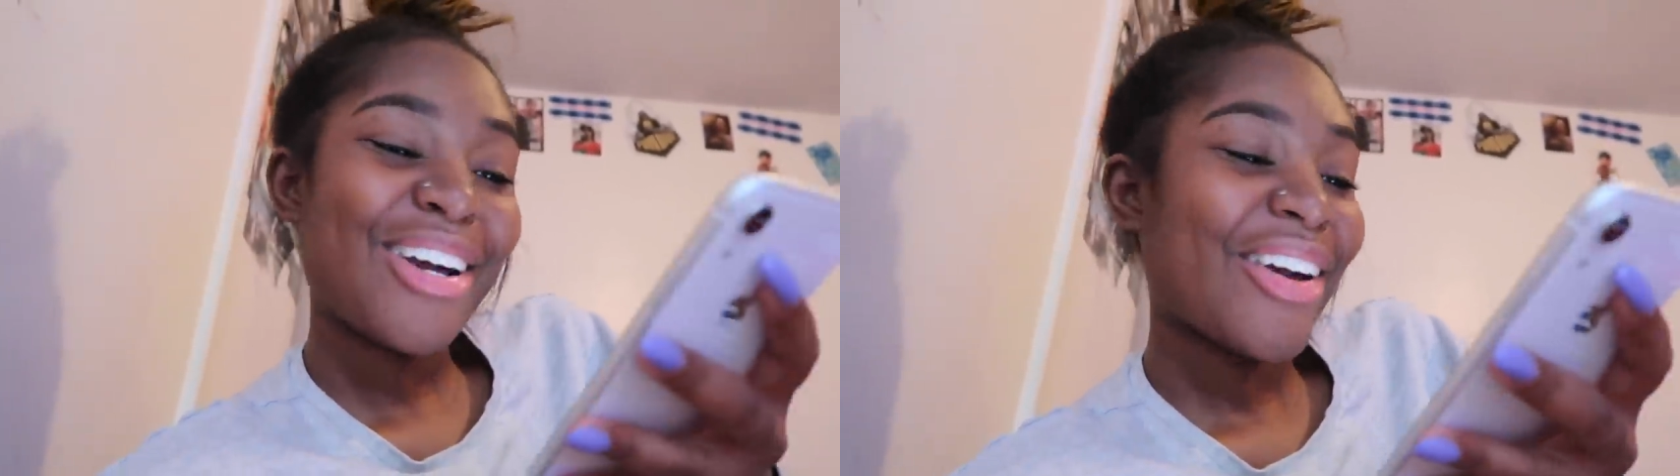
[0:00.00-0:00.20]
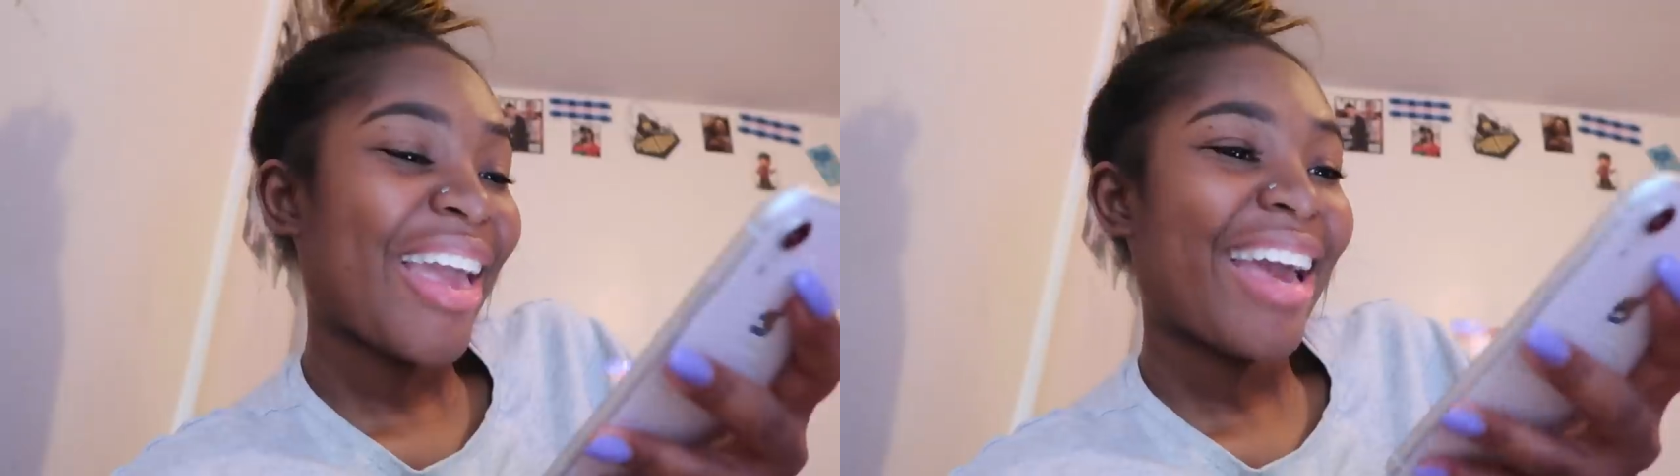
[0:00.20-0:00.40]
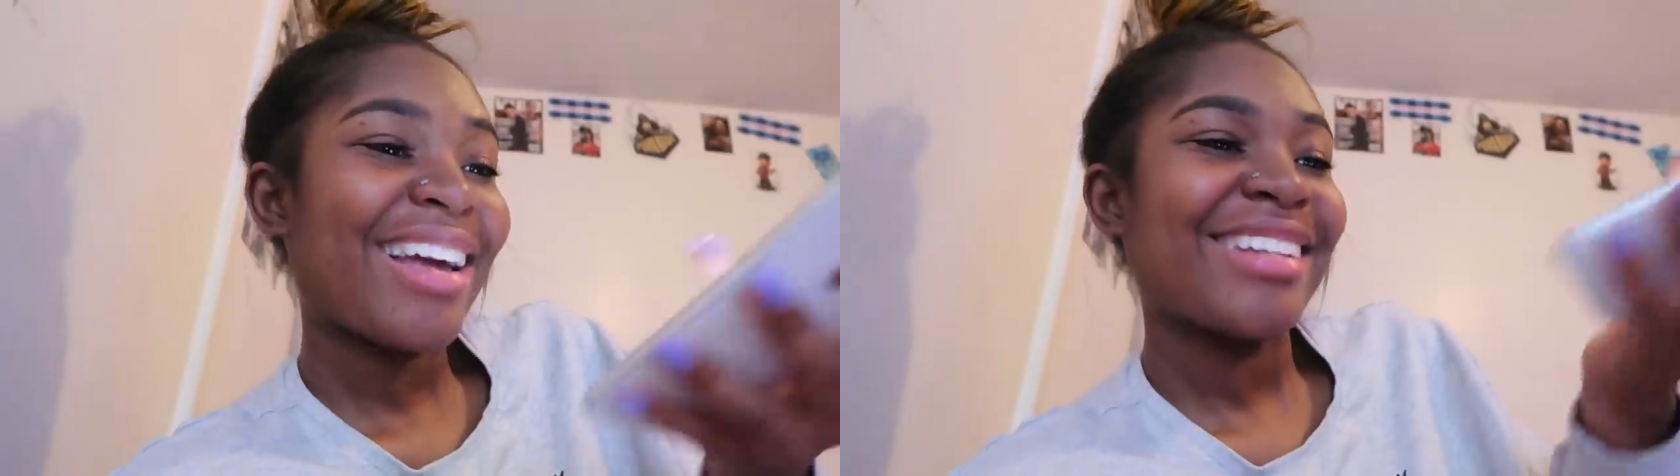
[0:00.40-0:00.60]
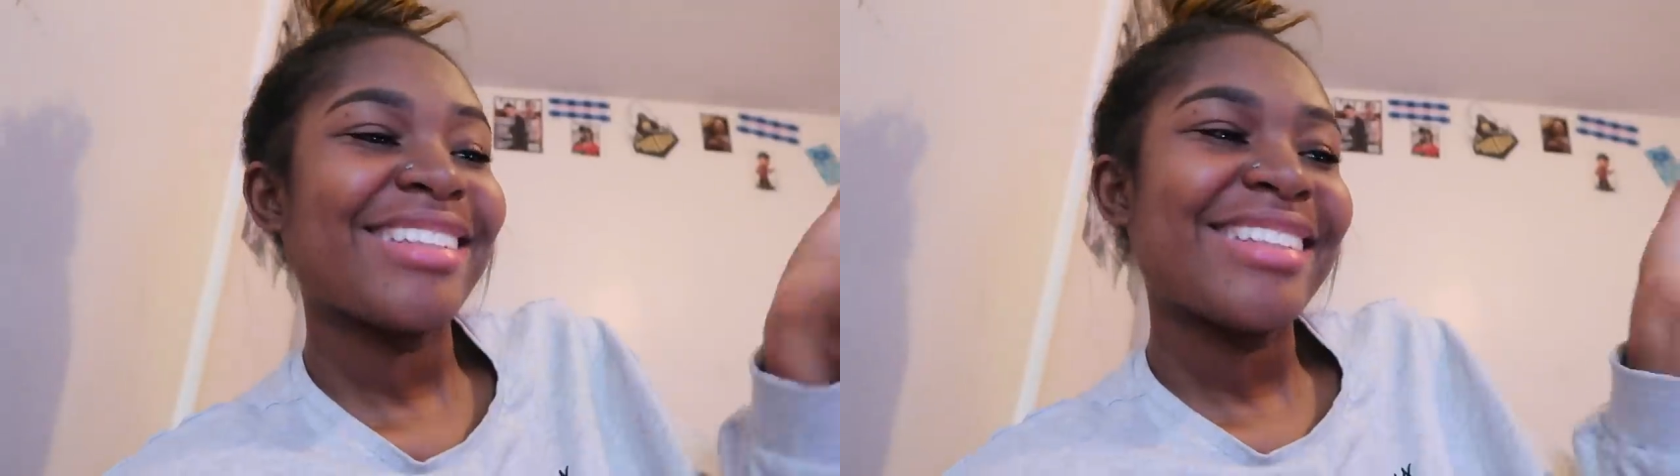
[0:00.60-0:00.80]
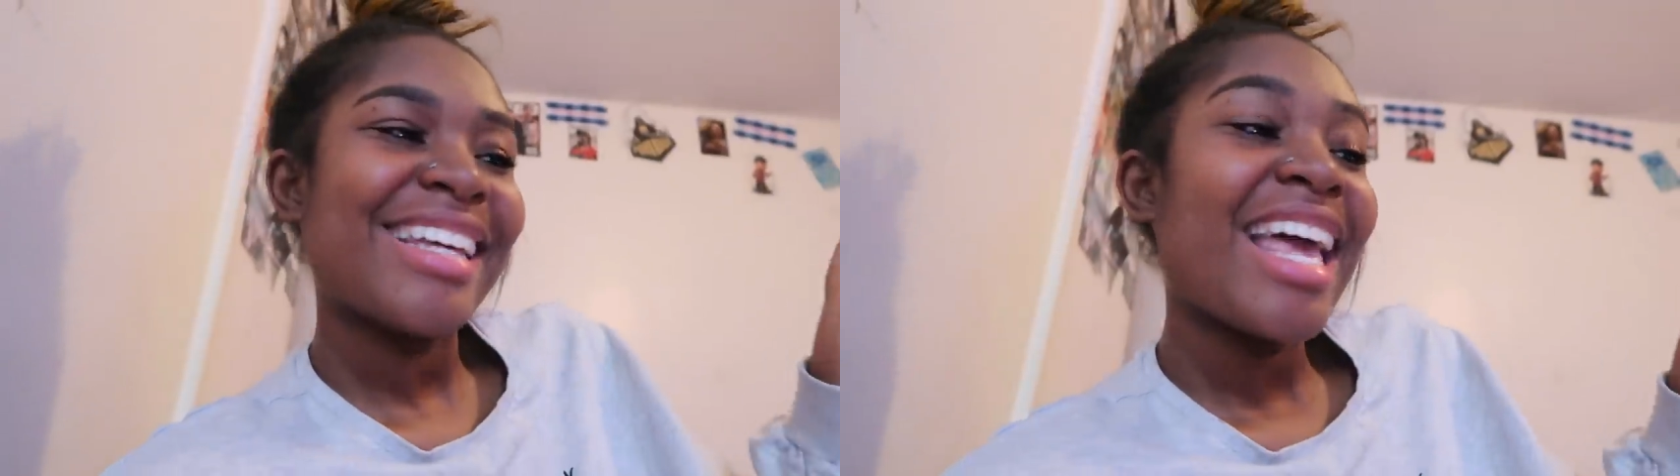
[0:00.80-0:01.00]
Oh yeah.
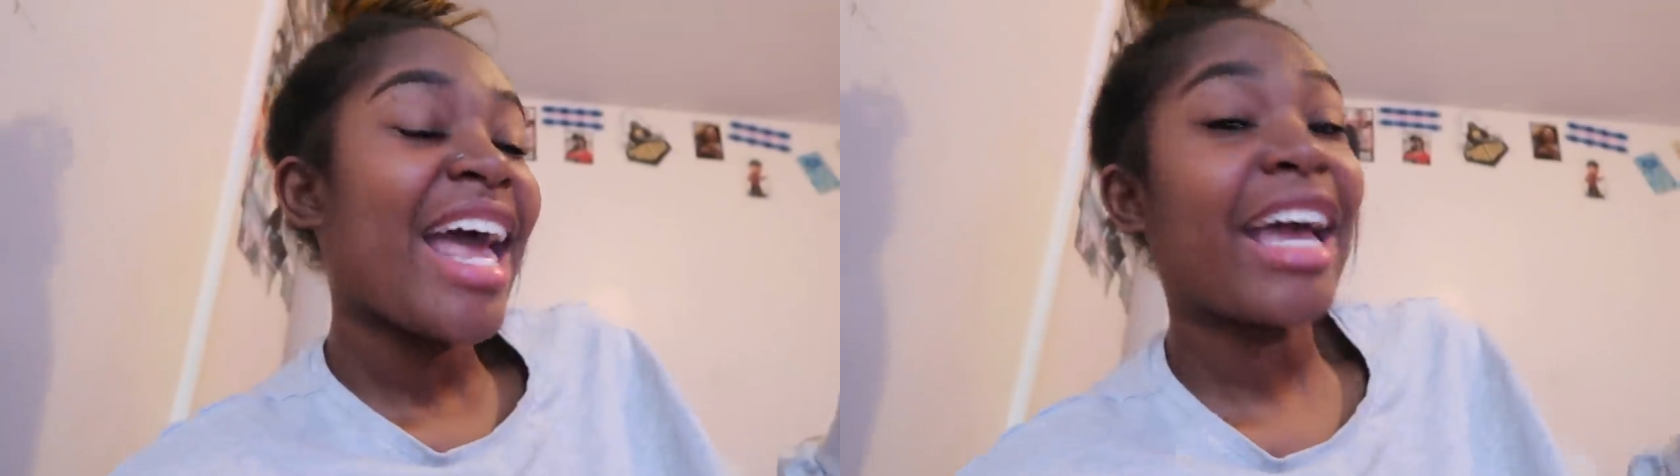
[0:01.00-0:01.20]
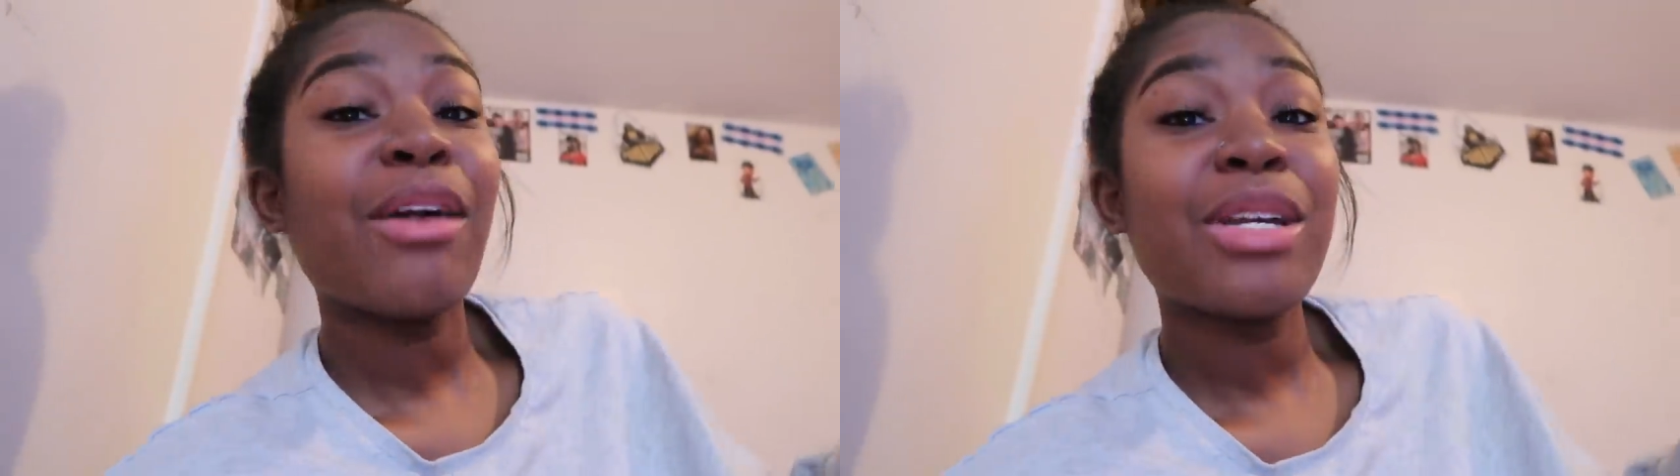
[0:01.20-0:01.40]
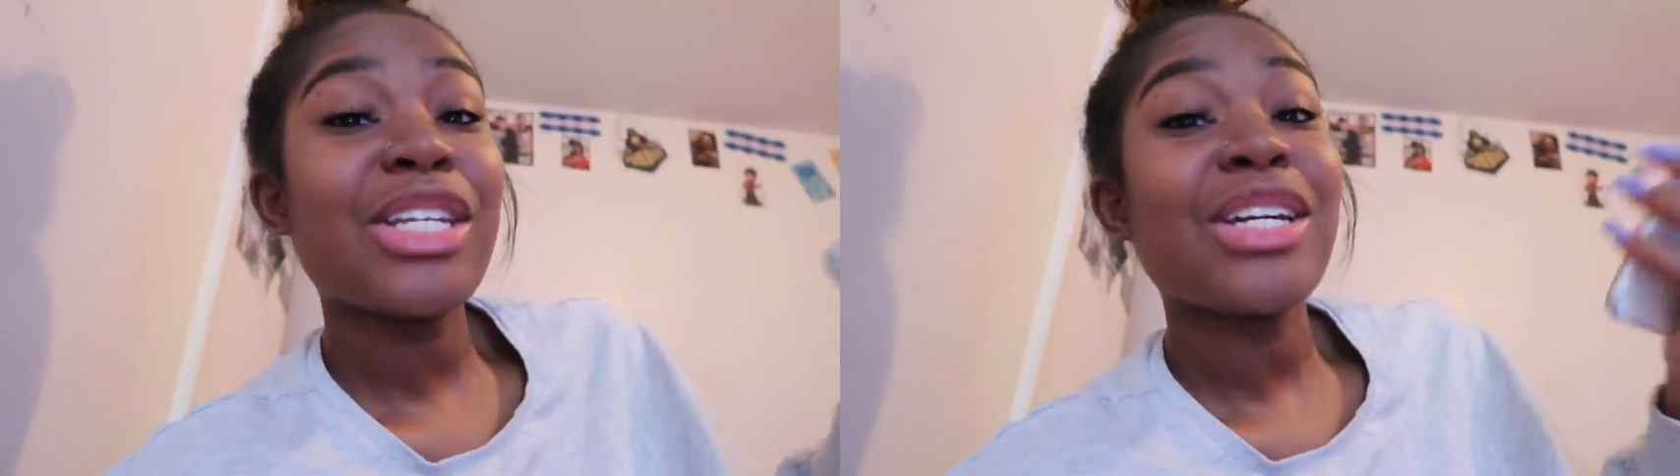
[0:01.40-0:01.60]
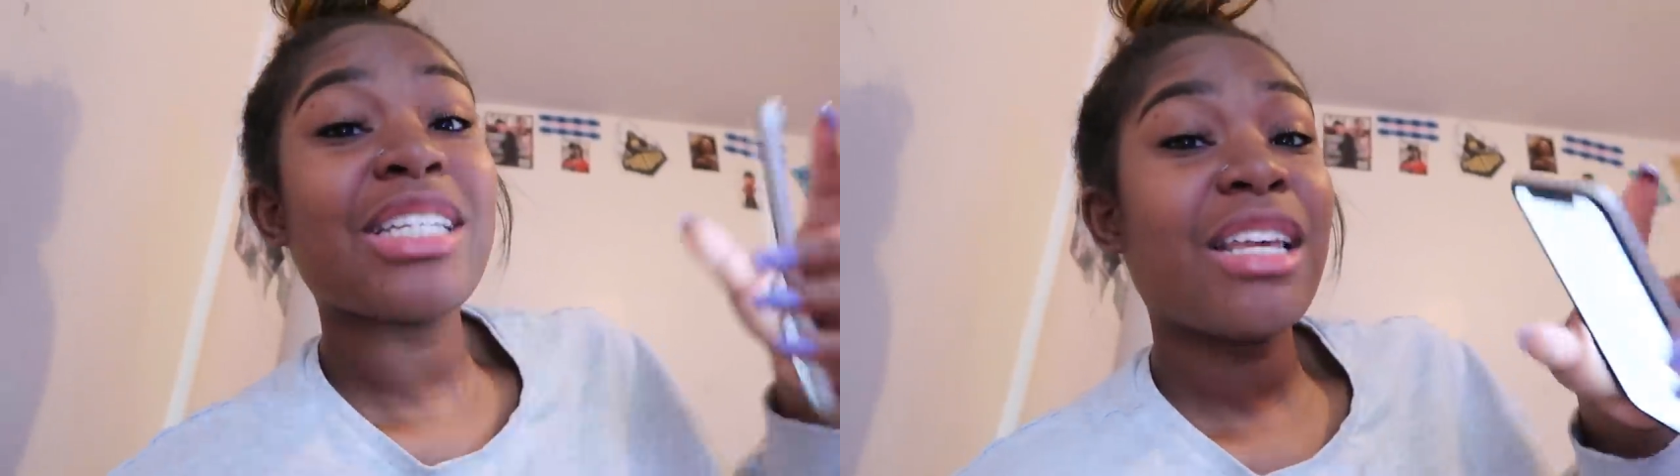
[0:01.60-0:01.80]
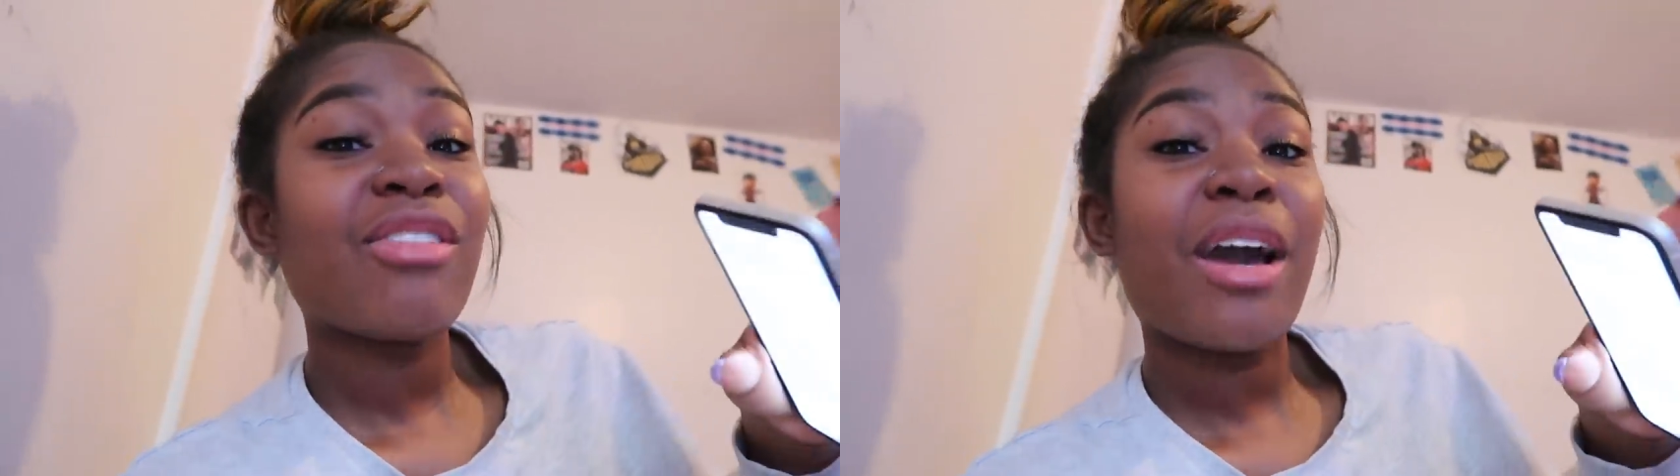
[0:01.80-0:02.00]
I can't wait till her
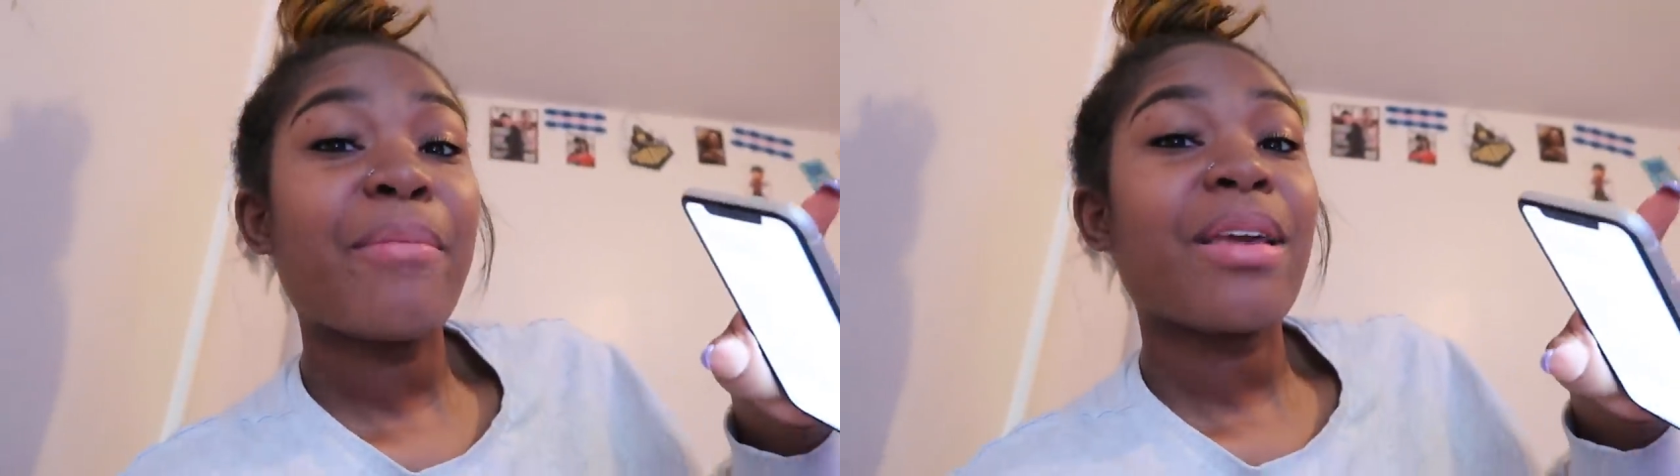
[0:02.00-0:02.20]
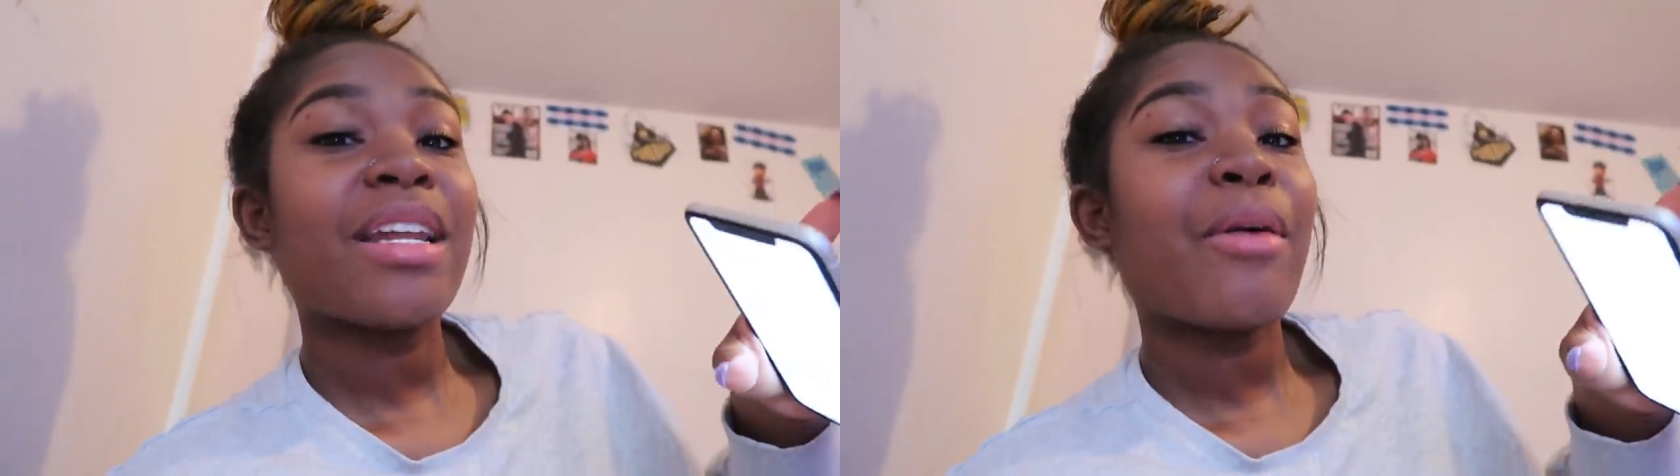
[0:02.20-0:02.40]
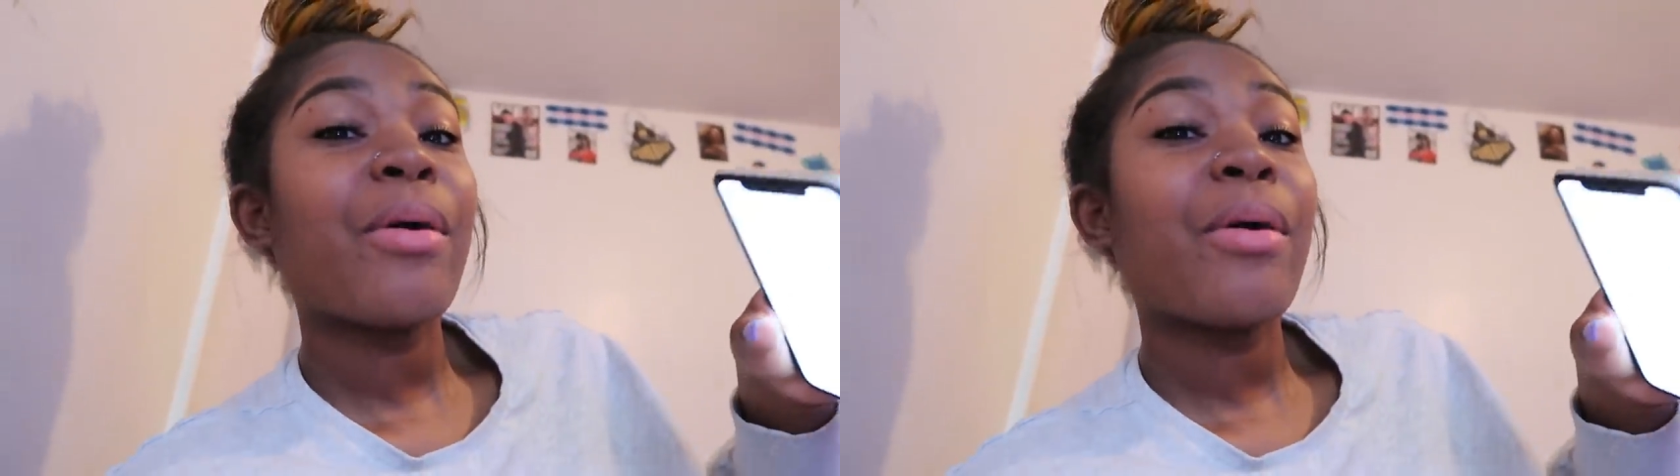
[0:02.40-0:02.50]
teeth come in.